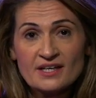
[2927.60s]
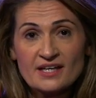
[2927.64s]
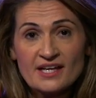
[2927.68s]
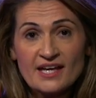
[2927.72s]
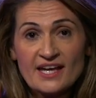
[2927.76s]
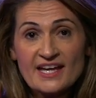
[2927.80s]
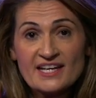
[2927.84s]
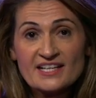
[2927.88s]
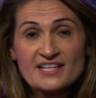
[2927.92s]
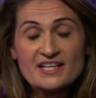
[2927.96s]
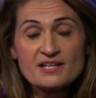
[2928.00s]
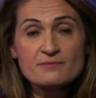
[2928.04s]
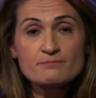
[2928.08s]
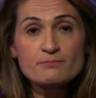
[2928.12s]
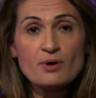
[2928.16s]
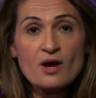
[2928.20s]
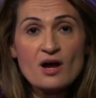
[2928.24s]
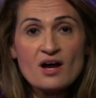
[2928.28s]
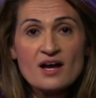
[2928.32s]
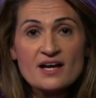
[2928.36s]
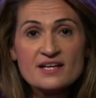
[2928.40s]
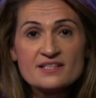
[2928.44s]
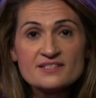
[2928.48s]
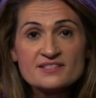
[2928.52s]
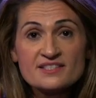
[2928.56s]
It
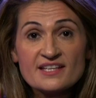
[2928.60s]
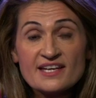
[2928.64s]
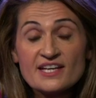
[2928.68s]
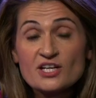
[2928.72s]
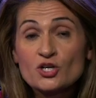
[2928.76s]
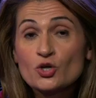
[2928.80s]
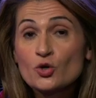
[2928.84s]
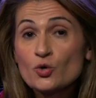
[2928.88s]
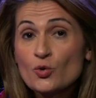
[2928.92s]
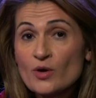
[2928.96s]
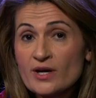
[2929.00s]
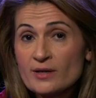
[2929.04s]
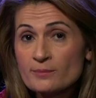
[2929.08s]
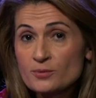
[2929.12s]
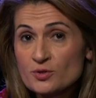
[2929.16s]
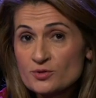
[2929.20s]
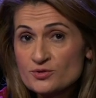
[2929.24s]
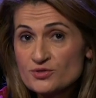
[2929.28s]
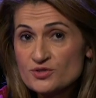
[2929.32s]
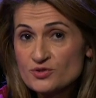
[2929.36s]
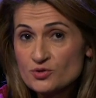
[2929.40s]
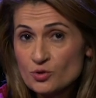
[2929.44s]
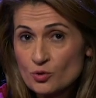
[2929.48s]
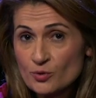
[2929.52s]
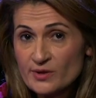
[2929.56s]
combines incredible
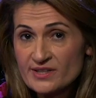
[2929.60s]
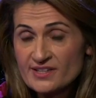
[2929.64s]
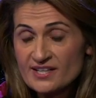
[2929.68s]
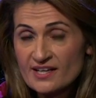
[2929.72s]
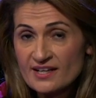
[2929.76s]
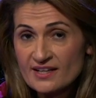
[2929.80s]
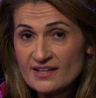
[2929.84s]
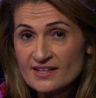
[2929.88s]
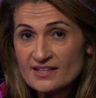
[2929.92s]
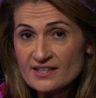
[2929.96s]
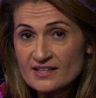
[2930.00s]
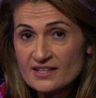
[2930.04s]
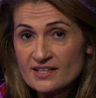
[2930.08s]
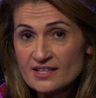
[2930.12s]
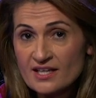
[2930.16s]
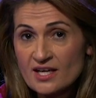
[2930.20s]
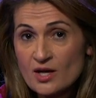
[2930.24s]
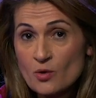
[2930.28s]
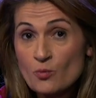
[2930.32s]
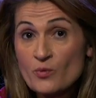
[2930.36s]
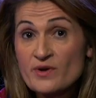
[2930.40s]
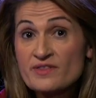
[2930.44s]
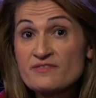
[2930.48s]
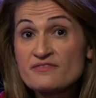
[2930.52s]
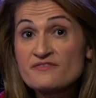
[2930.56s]
storytelling
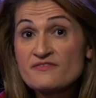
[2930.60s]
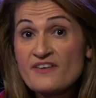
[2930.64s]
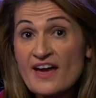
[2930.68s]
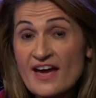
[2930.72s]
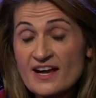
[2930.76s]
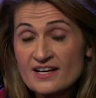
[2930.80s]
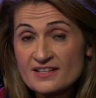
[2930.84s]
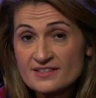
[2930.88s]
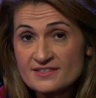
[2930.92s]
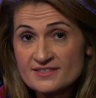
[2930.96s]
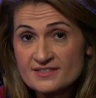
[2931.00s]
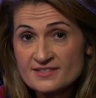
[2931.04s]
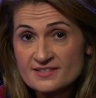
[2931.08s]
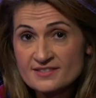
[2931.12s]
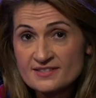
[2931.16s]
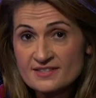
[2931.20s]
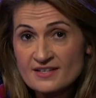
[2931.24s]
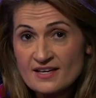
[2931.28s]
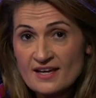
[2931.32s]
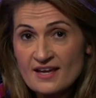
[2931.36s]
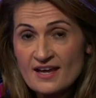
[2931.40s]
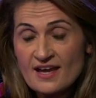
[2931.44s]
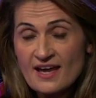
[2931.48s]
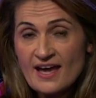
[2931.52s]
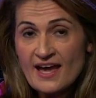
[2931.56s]
with facts,
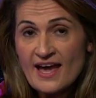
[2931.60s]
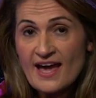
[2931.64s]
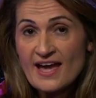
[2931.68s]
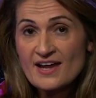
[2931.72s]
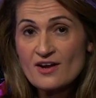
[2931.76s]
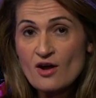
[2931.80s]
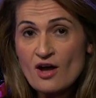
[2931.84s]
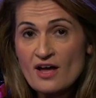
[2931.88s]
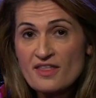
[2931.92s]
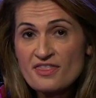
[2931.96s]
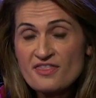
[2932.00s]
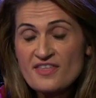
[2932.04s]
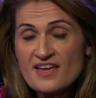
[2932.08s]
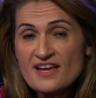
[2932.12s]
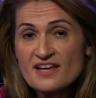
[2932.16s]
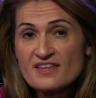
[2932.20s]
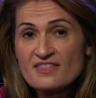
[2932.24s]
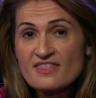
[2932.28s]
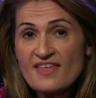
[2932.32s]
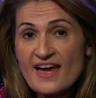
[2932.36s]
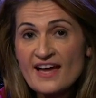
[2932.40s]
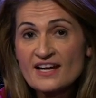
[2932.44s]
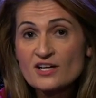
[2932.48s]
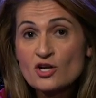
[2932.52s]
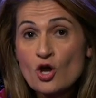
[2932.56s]
and I think
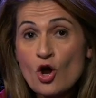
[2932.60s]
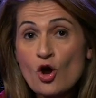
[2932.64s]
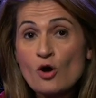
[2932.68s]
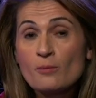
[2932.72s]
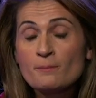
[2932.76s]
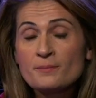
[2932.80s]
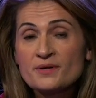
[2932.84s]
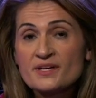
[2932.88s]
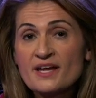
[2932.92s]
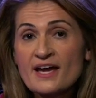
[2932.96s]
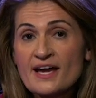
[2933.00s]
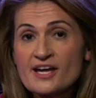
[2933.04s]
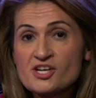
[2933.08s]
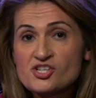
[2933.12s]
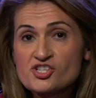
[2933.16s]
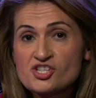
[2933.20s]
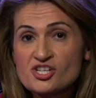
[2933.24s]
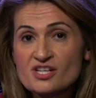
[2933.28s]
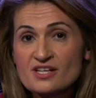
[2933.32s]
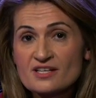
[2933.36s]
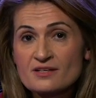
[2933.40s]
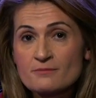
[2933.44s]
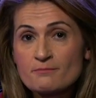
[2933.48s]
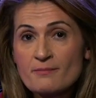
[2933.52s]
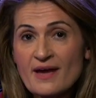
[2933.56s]
that
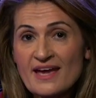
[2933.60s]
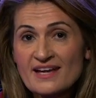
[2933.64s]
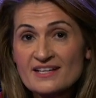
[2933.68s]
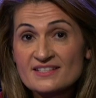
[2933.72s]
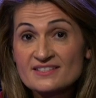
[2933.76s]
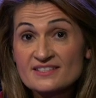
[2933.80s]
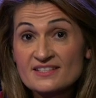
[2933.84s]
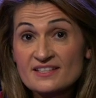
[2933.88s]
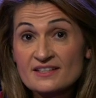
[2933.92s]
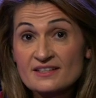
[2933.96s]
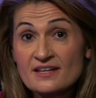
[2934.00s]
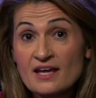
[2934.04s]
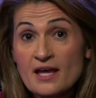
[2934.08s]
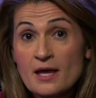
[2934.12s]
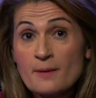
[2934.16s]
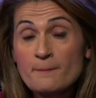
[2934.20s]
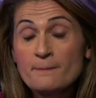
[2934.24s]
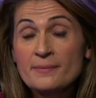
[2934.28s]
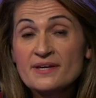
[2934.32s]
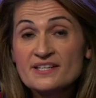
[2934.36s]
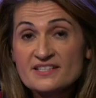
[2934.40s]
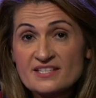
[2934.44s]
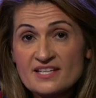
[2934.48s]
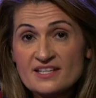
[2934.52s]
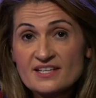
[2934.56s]
combination makes it
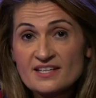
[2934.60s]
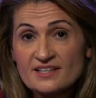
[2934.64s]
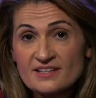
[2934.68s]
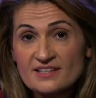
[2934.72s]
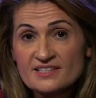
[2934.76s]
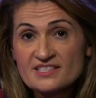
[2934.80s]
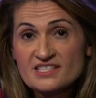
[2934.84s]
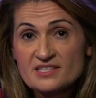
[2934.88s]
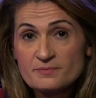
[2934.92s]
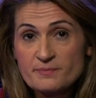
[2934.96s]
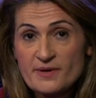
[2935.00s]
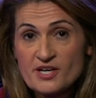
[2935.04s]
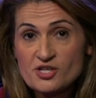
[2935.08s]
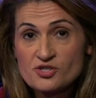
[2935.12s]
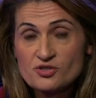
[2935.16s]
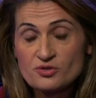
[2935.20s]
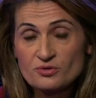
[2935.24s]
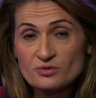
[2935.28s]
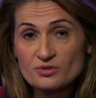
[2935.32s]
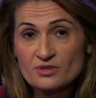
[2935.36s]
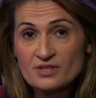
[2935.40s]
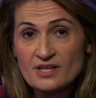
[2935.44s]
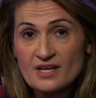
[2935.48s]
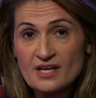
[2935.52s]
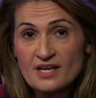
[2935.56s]
particularly
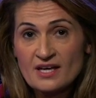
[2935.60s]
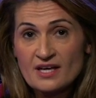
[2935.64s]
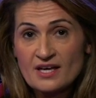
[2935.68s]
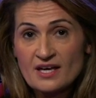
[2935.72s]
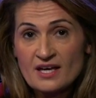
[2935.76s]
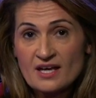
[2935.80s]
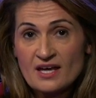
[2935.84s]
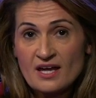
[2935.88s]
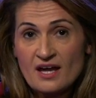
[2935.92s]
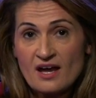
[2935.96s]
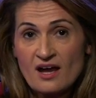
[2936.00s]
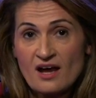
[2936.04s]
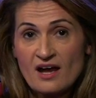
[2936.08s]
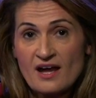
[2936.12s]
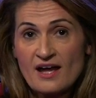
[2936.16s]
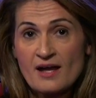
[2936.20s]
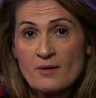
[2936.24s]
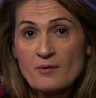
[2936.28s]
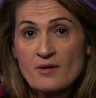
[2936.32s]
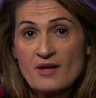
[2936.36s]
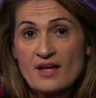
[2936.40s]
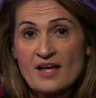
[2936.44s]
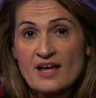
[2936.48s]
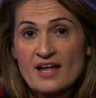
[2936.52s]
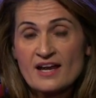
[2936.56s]
special.
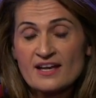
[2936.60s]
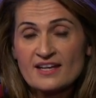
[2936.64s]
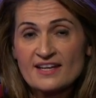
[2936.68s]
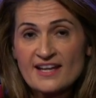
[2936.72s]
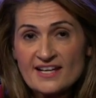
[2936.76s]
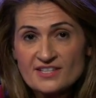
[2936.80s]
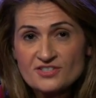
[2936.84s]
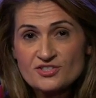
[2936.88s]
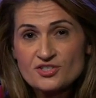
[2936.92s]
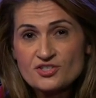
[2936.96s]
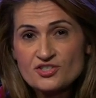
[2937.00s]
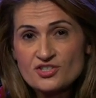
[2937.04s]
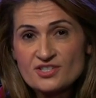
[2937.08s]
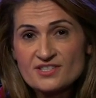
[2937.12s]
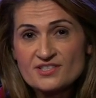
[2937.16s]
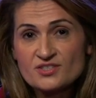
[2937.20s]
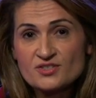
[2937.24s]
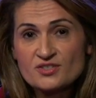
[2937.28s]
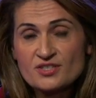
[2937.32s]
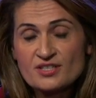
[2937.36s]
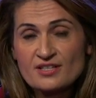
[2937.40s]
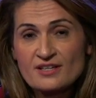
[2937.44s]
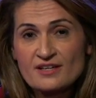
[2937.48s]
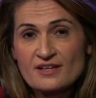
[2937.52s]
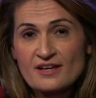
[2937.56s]
Let's just
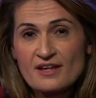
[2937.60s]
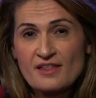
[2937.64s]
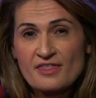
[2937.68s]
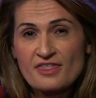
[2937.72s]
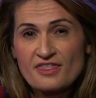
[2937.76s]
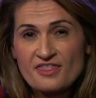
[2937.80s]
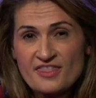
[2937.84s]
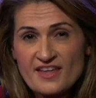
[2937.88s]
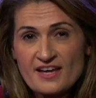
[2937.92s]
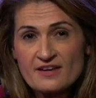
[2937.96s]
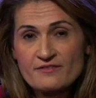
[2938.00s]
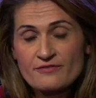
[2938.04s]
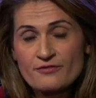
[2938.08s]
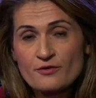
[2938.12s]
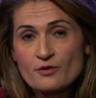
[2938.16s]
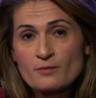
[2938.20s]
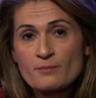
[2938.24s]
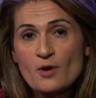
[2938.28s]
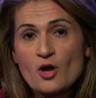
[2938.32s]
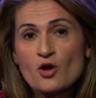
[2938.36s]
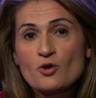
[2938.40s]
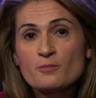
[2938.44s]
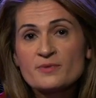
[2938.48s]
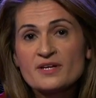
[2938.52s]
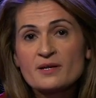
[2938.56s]
think for a
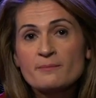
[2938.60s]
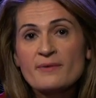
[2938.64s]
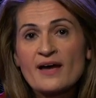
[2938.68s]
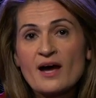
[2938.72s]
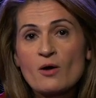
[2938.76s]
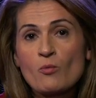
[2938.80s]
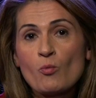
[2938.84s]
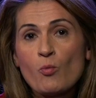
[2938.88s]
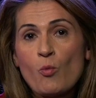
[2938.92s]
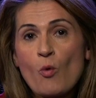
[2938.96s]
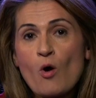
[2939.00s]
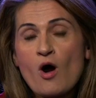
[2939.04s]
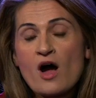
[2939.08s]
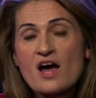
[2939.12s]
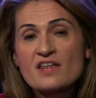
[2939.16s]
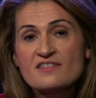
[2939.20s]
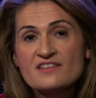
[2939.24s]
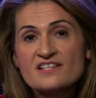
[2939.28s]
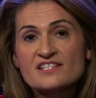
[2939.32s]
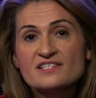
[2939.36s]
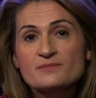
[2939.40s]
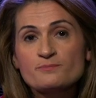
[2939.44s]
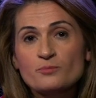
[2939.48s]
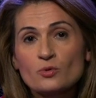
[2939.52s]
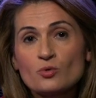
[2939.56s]
moment about why
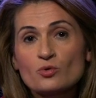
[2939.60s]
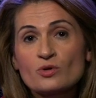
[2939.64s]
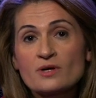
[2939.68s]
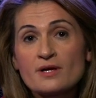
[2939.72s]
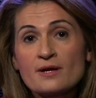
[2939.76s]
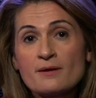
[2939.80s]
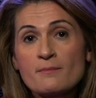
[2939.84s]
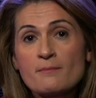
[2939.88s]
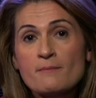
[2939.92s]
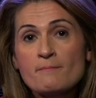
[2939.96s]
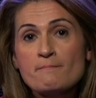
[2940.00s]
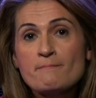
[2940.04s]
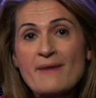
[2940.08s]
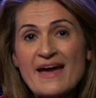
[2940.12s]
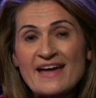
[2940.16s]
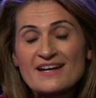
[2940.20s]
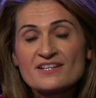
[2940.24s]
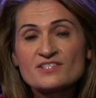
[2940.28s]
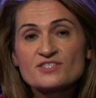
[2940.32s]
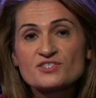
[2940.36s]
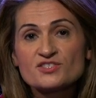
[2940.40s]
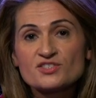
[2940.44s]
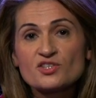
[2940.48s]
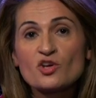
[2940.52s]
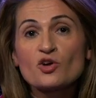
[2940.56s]
this book
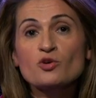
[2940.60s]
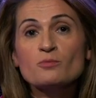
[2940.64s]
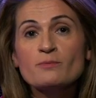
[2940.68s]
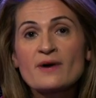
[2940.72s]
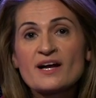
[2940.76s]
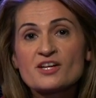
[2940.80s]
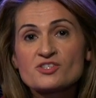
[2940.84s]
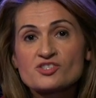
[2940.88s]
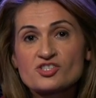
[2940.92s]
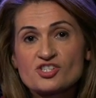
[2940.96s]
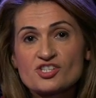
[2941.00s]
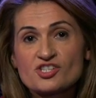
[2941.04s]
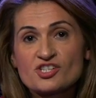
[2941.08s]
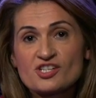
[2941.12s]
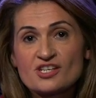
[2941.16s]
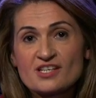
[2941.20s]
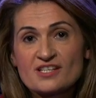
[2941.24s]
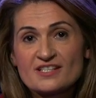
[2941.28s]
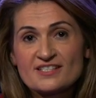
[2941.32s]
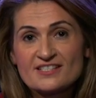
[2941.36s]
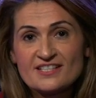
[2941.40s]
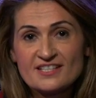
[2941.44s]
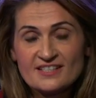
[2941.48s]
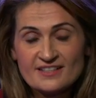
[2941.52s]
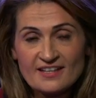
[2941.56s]
matters so much
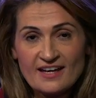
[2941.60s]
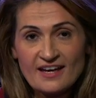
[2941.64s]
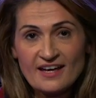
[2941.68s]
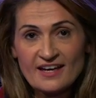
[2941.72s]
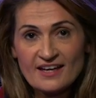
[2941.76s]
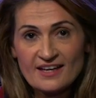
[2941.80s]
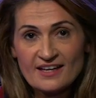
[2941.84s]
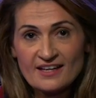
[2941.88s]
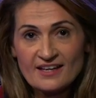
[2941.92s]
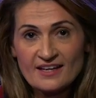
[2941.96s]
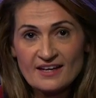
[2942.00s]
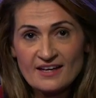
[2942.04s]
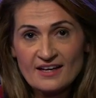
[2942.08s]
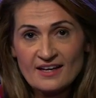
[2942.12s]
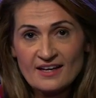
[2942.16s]
today.